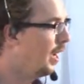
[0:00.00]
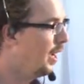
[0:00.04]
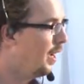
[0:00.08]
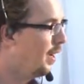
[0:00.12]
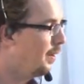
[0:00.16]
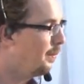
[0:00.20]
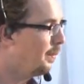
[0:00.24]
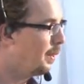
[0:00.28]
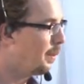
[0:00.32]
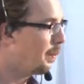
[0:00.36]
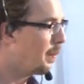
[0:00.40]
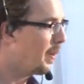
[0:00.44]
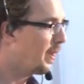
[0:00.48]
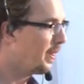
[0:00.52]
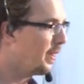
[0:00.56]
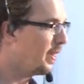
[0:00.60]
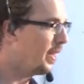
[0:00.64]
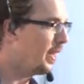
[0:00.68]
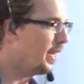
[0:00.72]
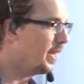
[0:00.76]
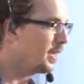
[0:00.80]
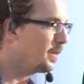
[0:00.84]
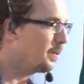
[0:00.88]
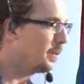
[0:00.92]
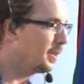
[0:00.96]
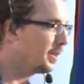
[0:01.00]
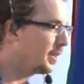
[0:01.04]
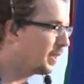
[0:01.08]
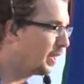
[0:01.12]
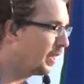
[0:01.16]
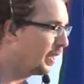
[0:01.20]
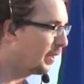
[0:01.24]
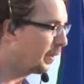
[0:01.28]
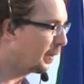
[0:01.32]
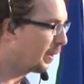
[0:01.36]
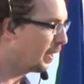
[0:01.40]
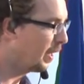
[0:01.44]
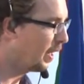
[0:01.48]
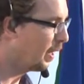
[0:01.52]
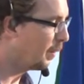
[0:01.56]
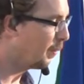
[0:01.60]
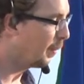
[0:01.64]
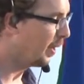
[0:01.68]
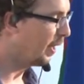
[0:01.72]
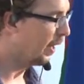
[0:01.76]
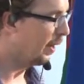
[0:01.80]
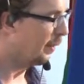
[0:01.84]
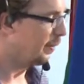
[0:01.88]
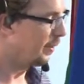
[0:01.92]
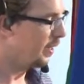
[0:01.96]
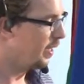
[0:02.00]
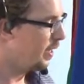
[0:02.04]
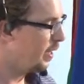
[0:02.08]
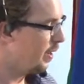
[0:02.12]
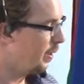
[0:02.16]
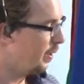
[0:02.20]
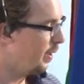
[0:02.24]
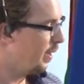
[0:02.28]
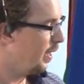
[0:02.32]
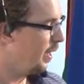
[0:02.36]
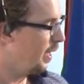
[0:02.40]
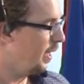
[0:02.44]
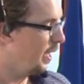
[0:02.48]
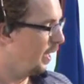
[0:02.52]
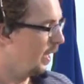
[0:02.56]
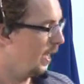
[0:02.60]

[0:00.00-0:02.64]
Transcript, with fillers: um, and when the next one's going to occur we don't know,